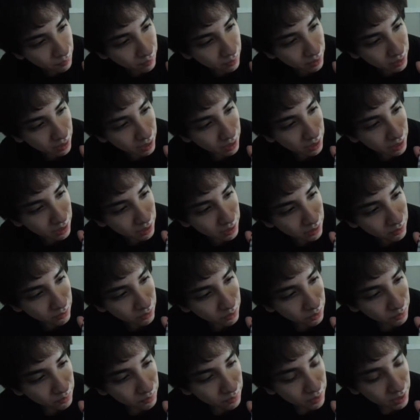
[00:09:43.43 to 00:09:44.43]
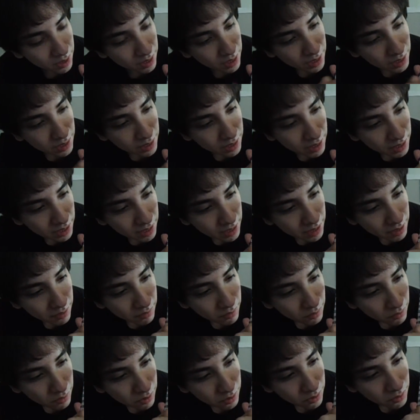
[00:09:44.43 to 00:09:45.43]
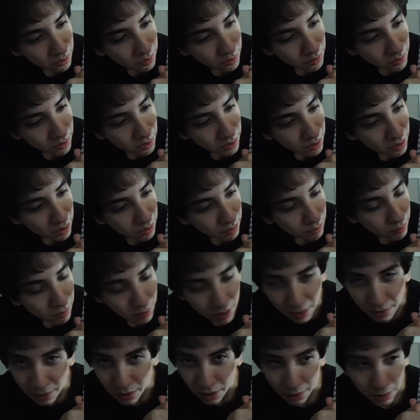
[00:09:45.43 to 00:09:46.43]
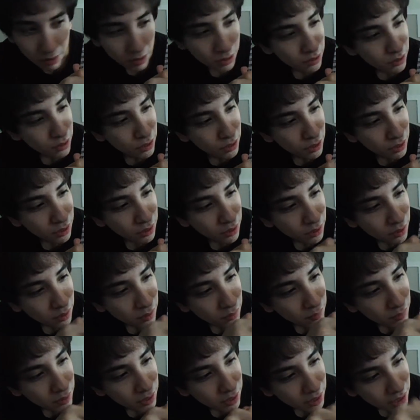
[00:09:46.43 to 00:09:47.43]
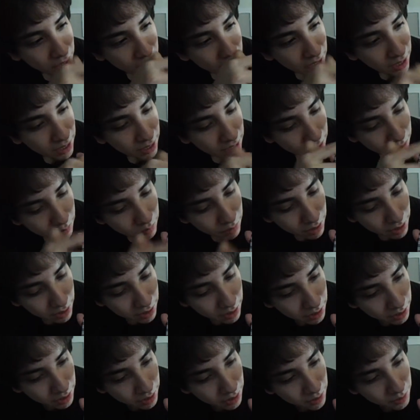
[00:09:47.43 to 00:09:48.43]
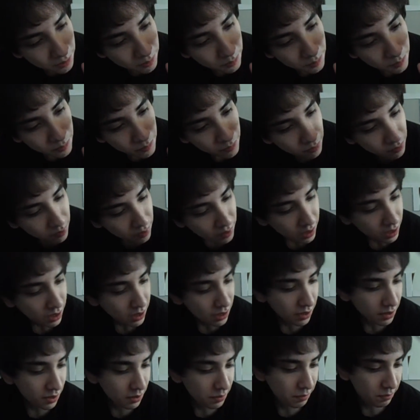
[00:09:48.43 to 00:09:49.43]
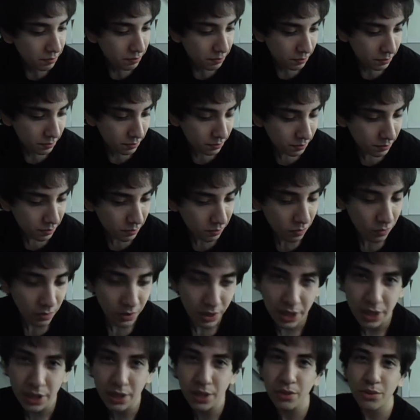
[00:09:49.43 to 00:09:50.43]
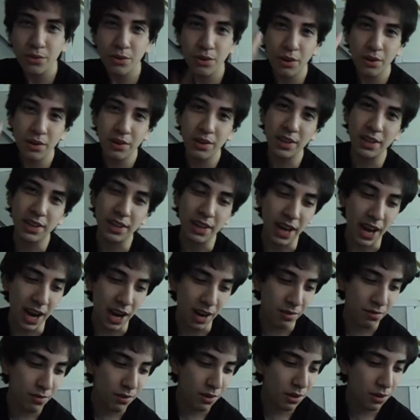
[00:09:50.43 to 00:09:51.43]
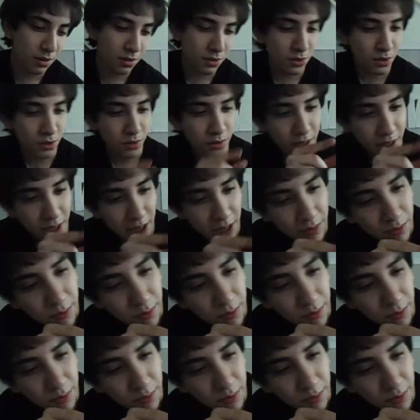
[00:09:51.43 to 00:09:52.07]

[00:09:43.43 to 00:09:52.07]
that I did for him. I gave him a little. I forgot what those are called, but like I like what I did here. And he can throw an afro, so I gave